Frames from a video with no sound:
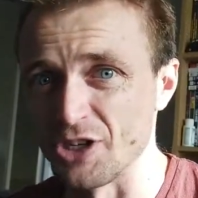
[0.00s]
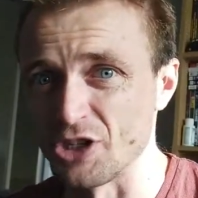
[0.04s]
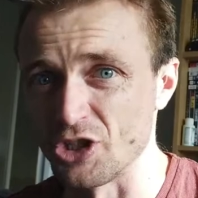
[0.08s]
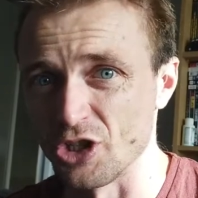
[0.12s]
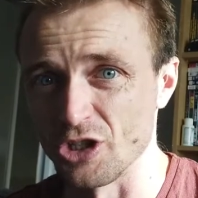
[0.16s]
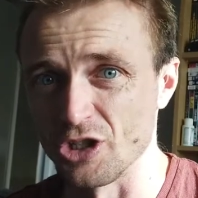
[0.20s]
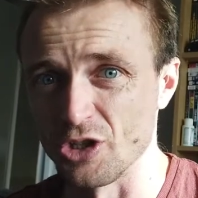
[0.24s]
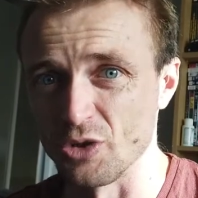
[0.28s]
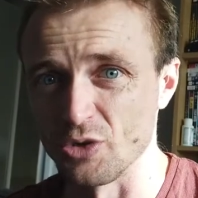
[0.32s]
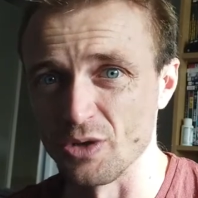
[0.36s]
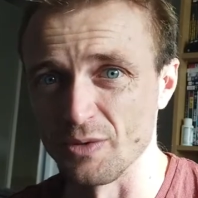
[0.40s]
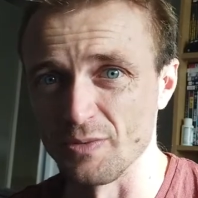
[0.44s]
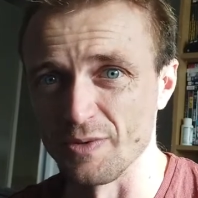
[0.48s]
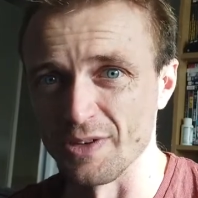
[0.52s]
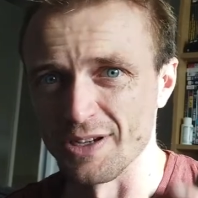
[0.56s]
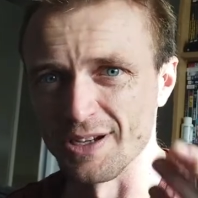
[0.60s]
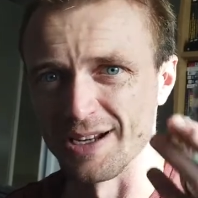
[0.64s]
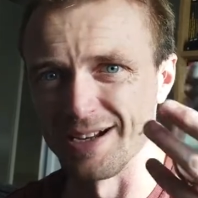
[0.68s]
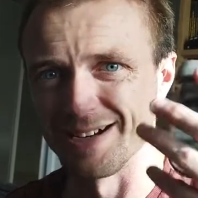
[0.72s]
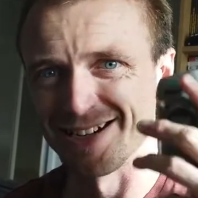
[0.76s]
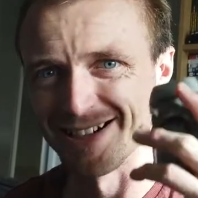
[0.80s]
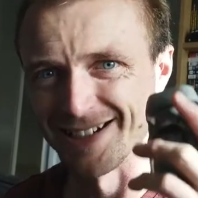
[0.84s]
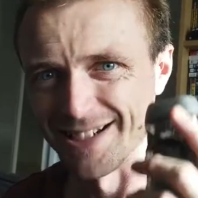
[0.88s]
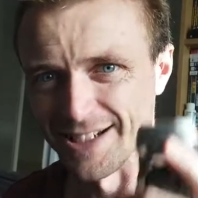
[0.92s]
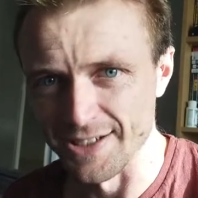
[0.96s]
it's going to do something
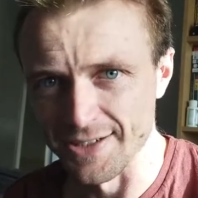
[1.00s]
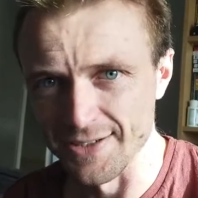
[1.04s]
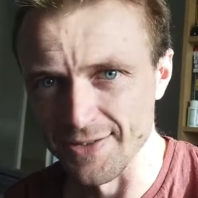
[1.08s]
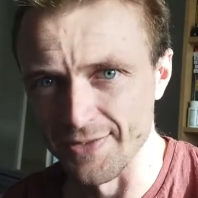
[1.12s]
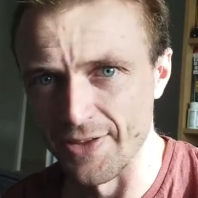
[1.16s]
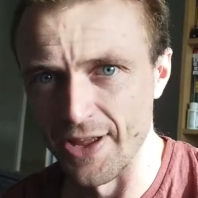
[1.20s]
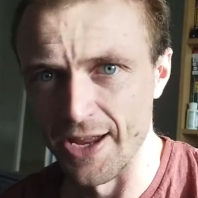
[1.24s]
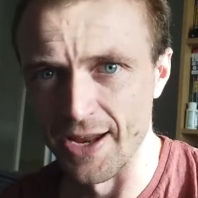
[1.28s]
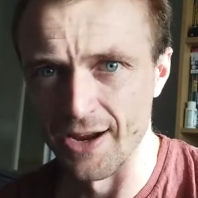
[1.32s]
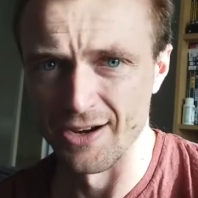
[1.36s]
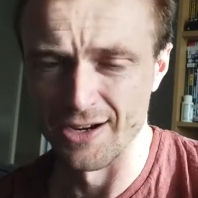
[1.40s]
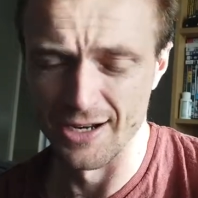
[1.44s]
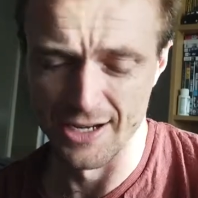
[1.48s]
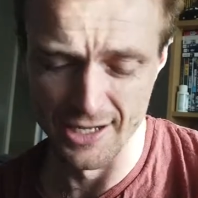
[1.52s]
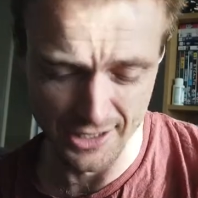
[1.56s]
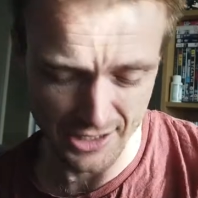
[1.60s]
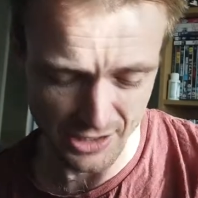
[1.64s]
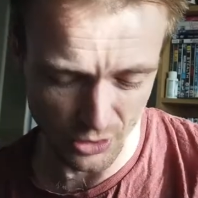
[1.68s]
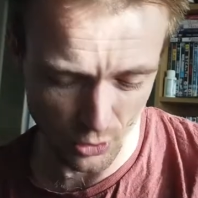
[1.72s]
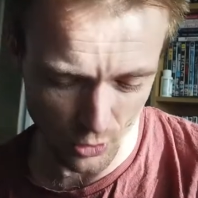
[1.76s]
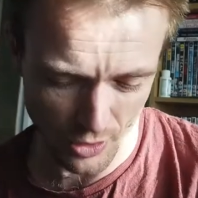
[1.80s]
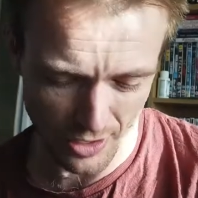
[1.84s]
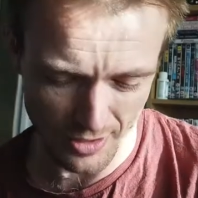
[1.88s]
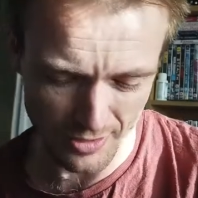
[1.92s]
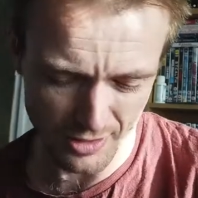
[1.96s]
because it's there.
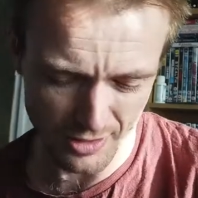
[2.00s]
It's